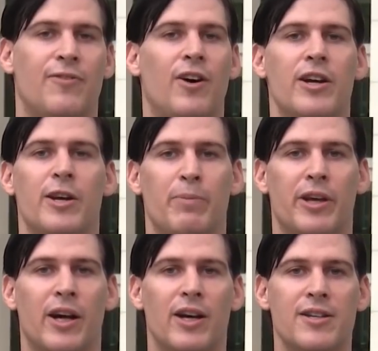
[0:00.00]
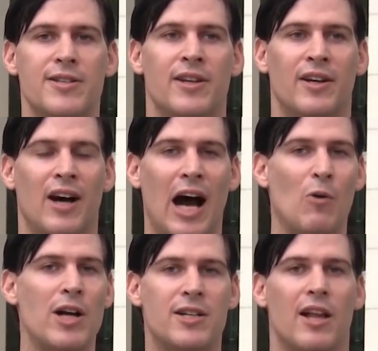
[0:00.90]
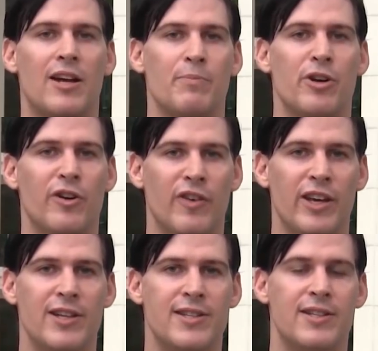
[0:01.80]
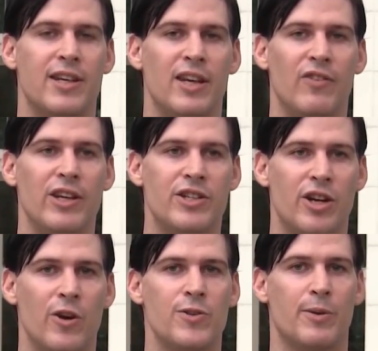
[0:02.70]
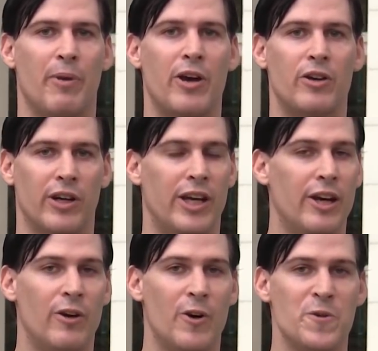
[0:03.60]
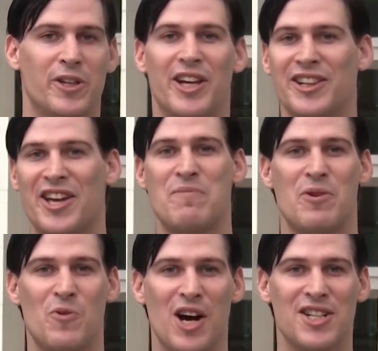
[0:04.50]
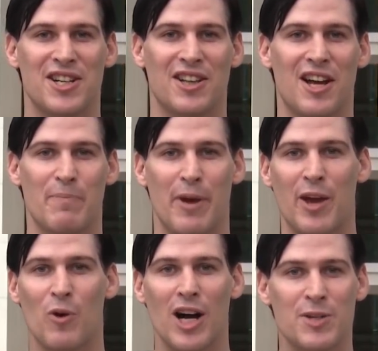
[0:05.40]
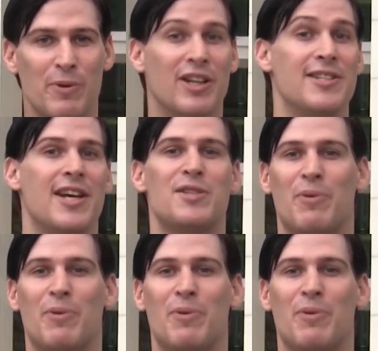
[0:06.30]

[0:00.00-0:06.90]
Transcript: It's funny because I watch a lot of movies and TV shows about heroes. Lately I've been watching a lot of Baywatch because